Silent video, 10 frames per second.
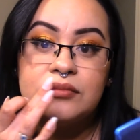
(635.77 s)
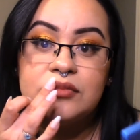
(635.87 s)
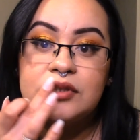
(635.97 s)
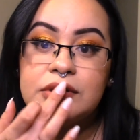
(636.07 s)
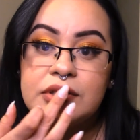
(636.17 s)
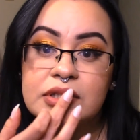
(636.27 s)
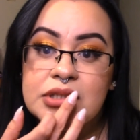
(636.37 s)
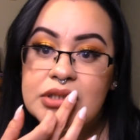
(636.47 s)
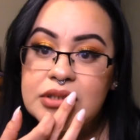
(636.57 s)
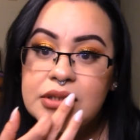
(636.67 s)
did this,
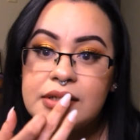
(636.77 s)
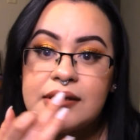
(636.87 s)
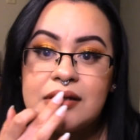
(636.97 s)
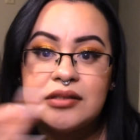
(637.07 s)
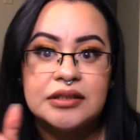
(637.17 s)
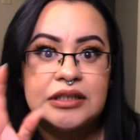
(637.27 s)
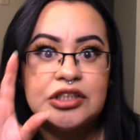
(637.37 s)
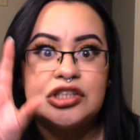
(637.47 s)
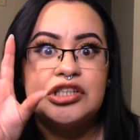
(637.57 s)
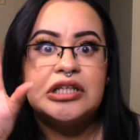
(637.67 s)
it's not as like
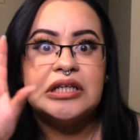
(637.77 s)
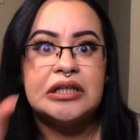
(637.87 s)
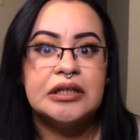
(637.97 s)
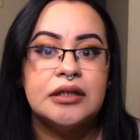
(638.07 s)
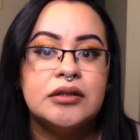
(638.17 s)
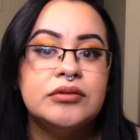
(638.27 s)
sheen.